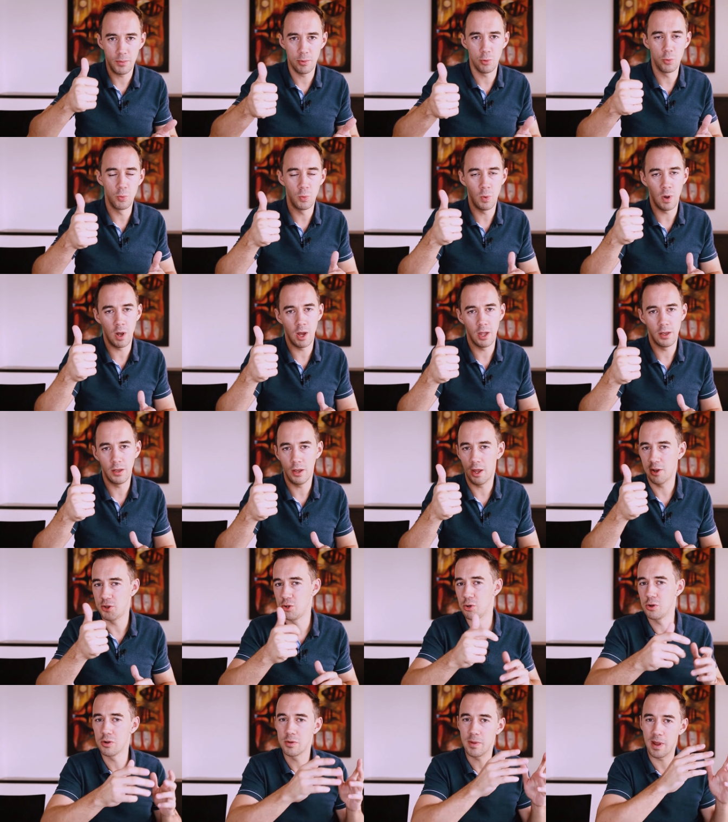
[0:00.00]
number one, I
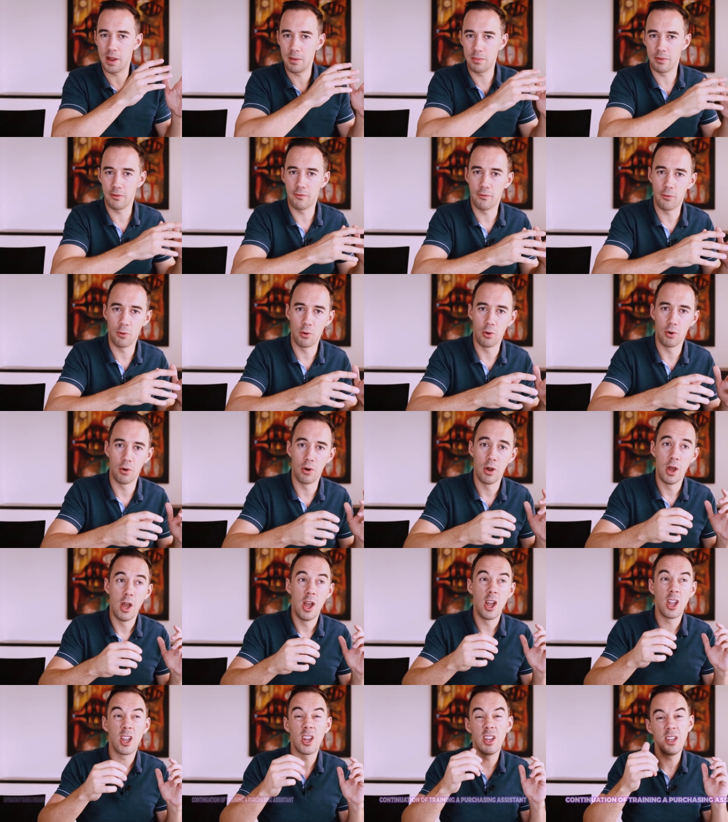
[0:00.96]
talked about before,
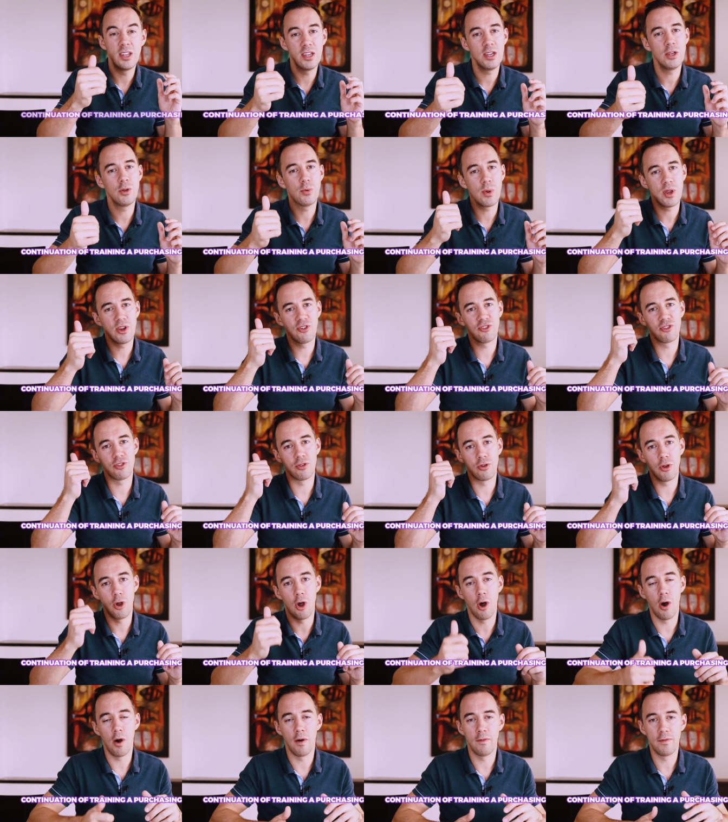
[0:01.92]
continuation
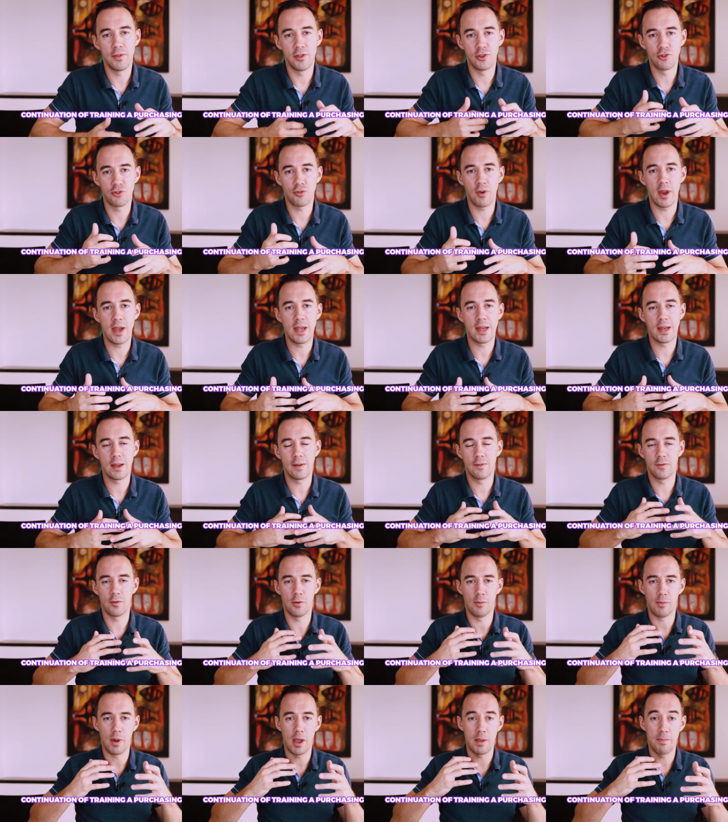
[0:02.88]
of the training
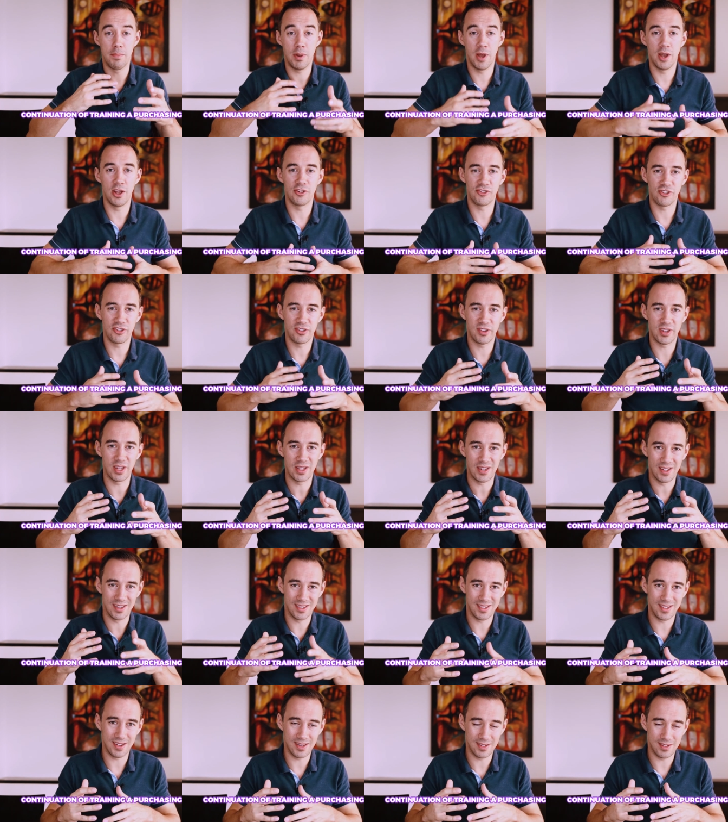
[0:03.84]
for my purchasing
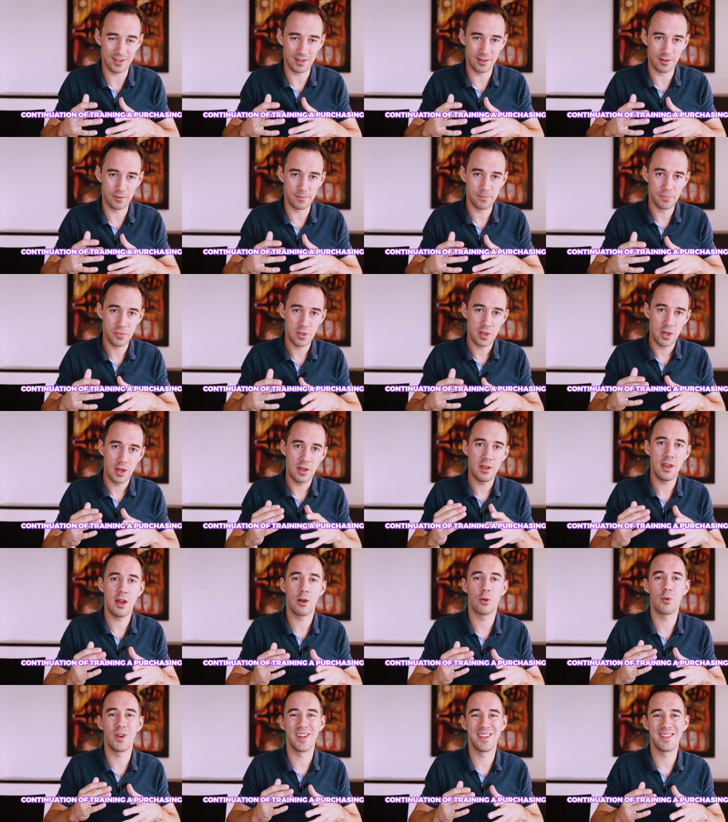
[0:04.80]
assistant.
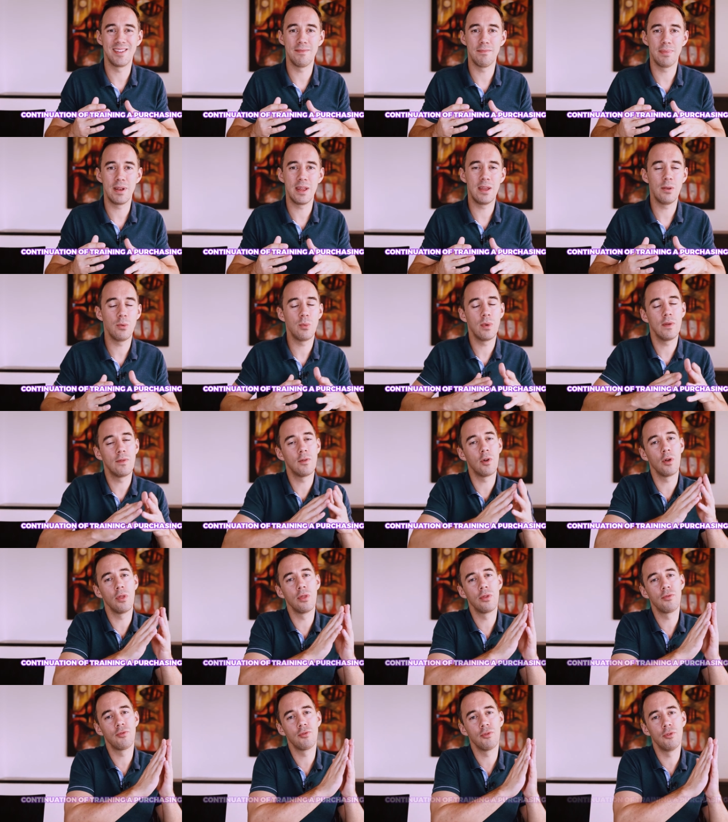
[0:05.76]
Now, quite simply, we've
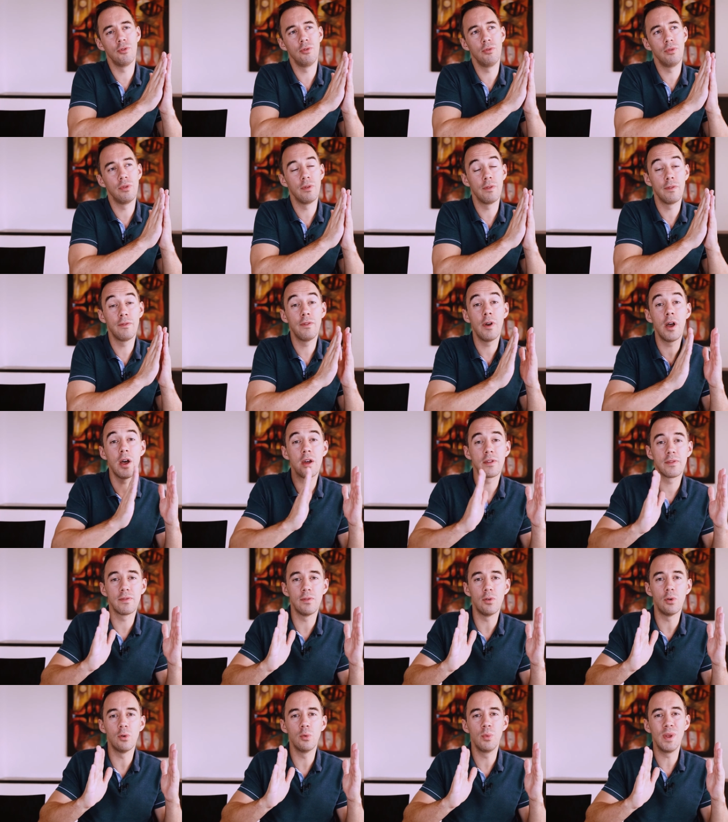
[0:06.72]
gone through the
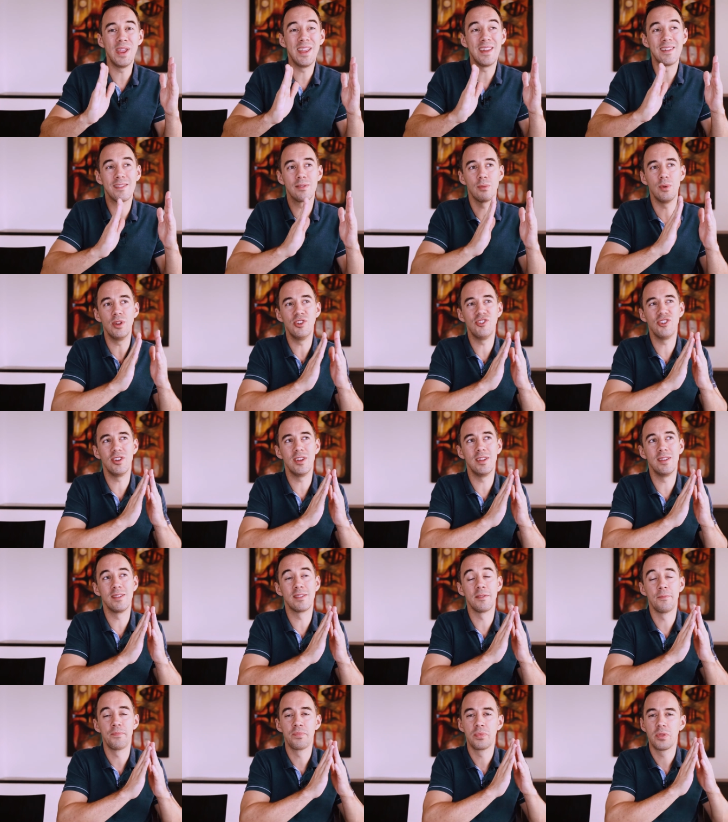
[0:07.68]
first four weeks, which
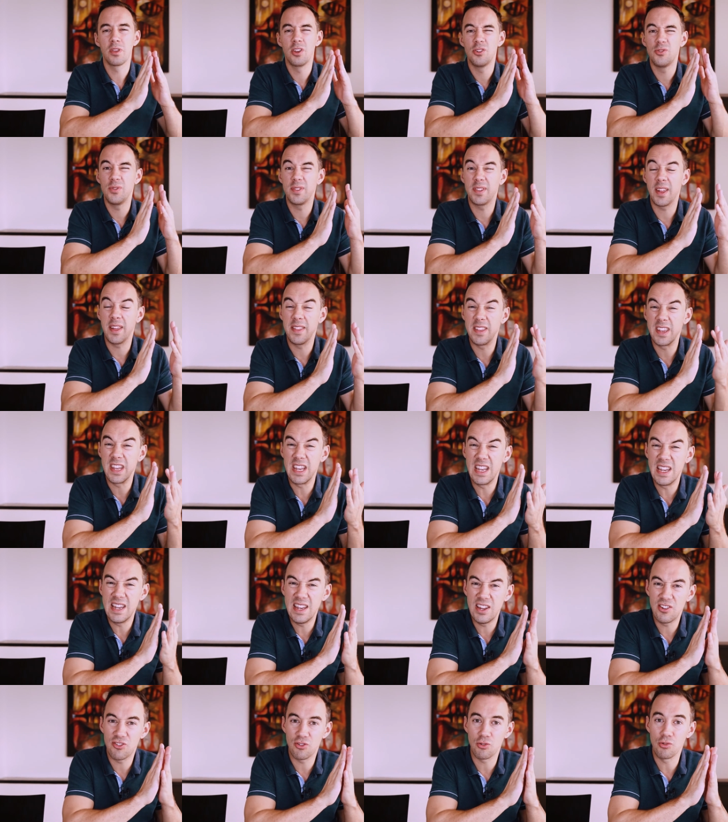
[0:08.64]
is, if we say, the
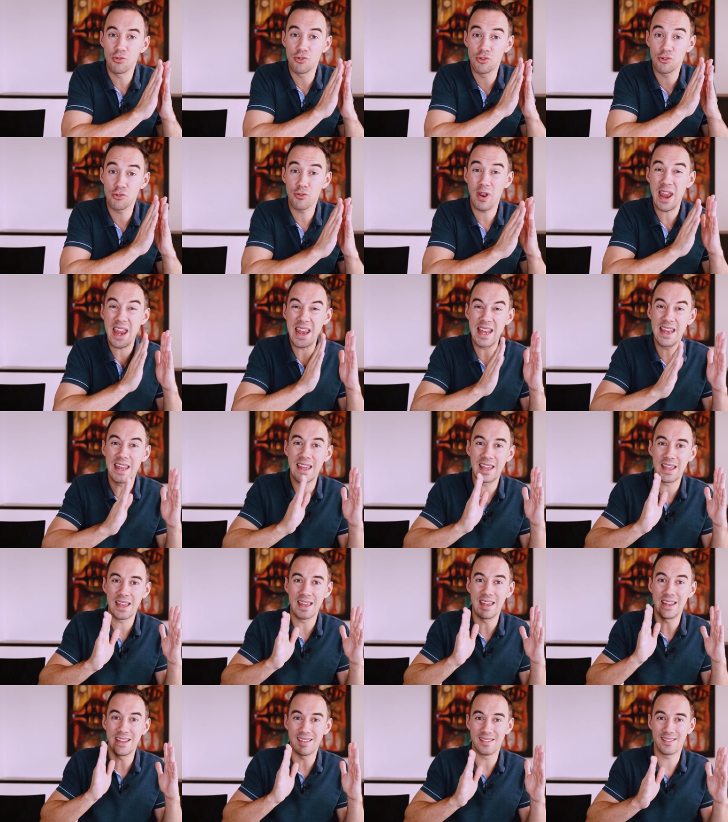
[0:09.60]
initial
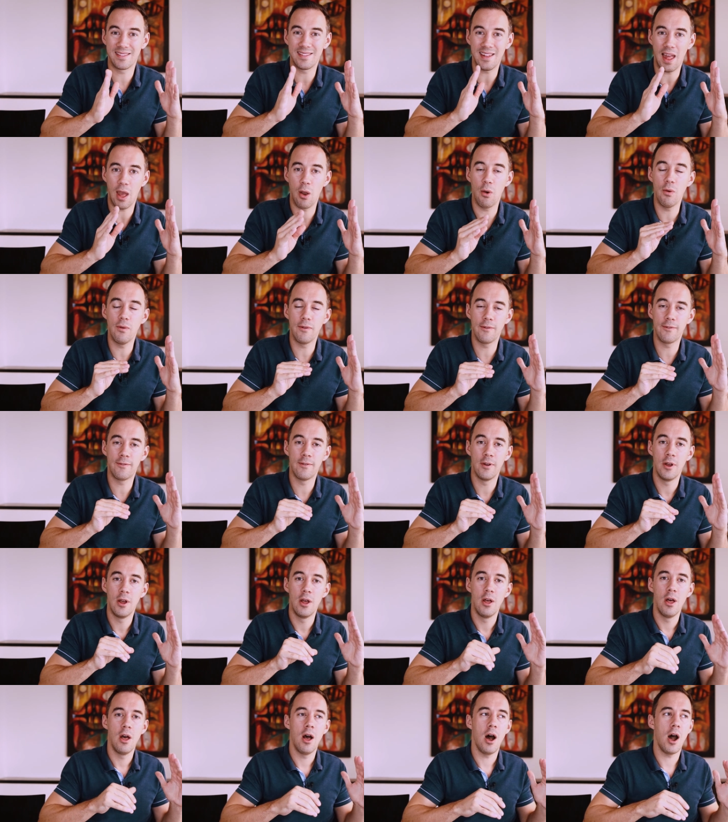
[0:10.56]
training itself,
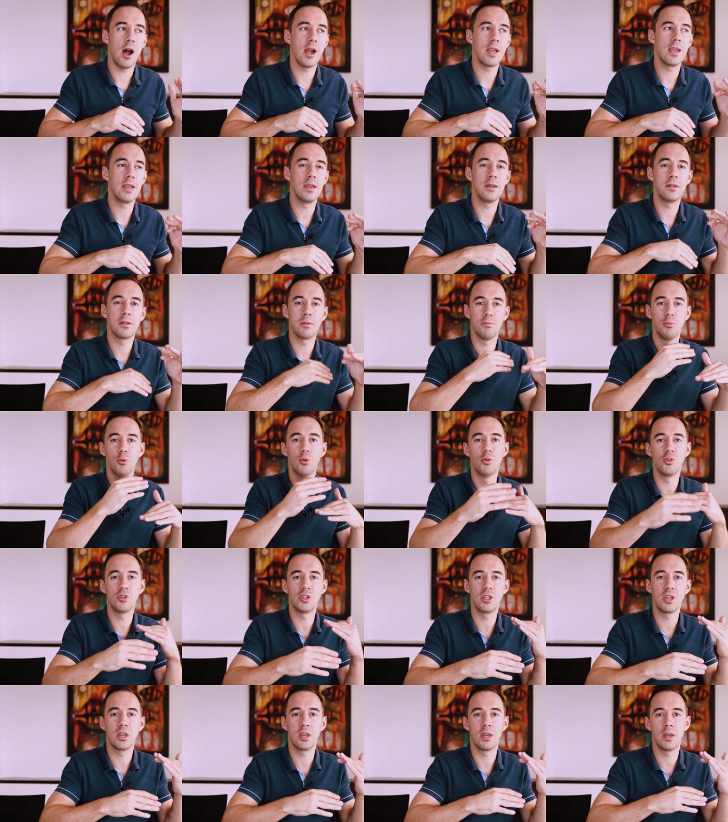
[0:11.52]
that is
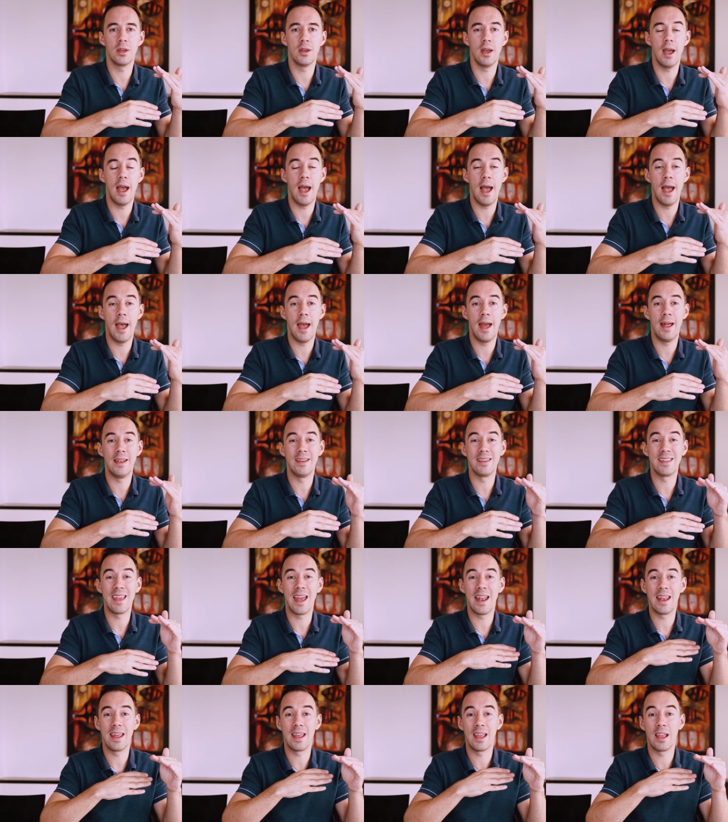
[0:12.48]
supporting her and
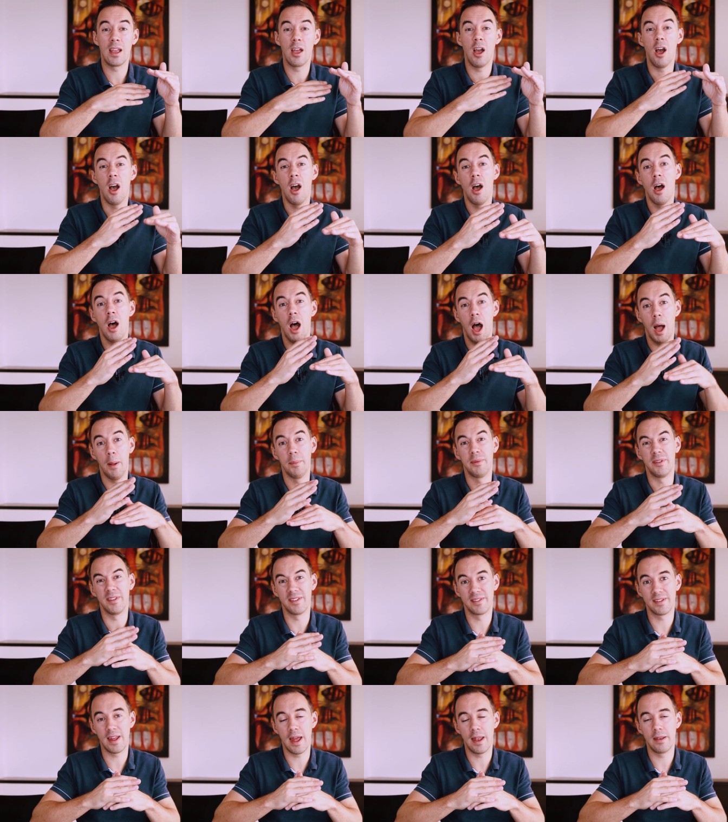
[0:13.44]
getting her up
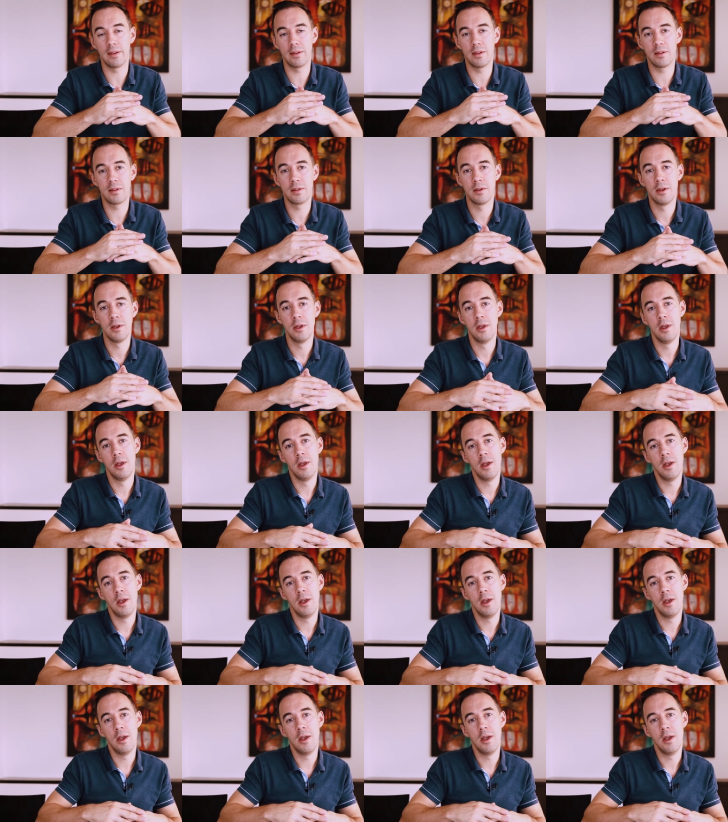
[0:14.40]
to standard.